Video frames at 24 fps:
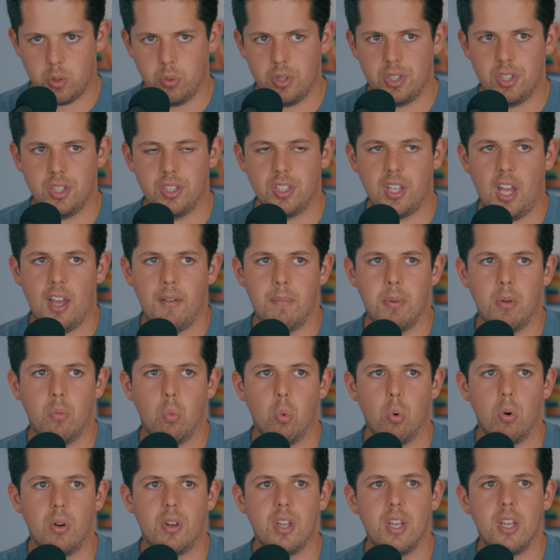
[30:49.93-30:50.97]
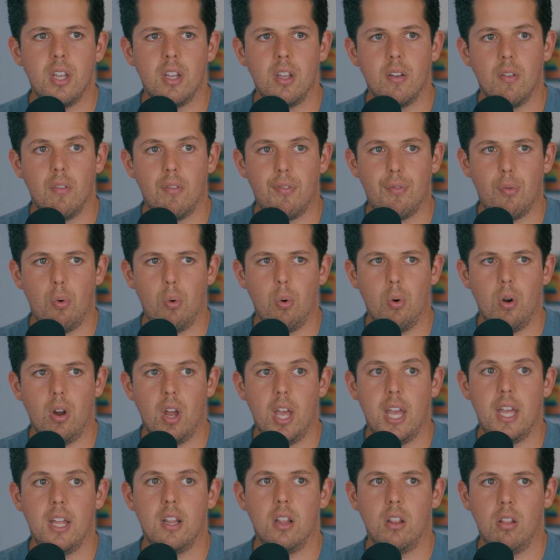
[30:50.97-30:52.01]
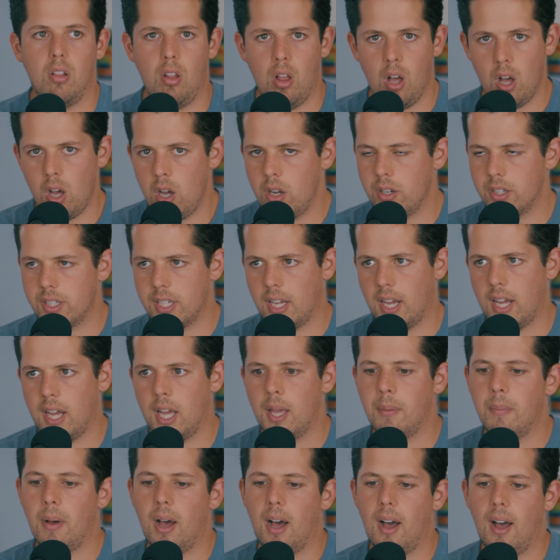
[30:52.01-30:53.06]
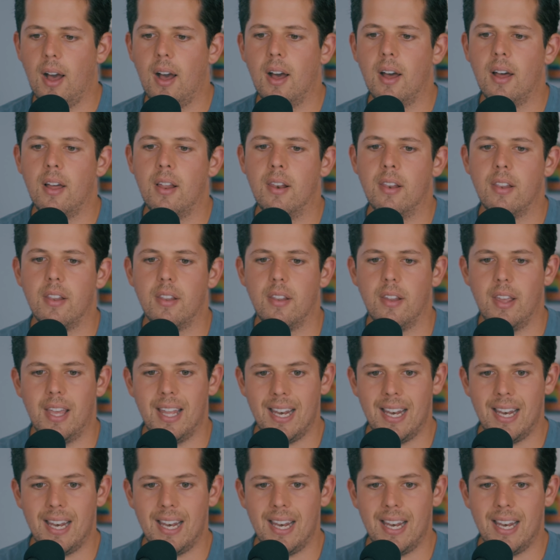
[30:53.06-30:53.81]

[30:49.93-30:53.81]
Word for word: which is I've been working for a long time on